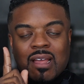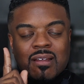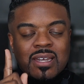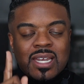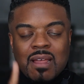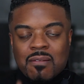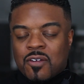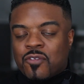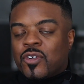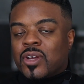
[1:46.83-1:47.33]
I'll
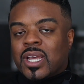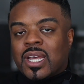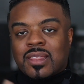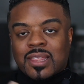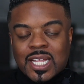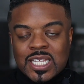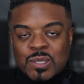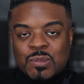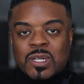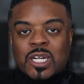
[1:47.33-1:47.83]
never
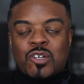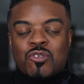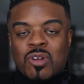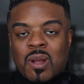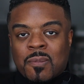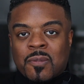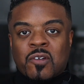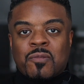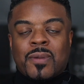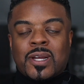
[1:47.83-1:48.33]
forget. That's when I
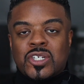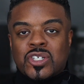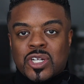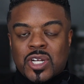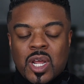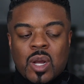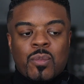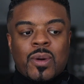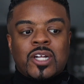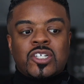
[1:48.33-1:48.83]
dropped off my
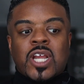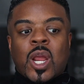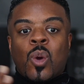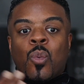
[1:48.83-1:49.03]
Chanel watch.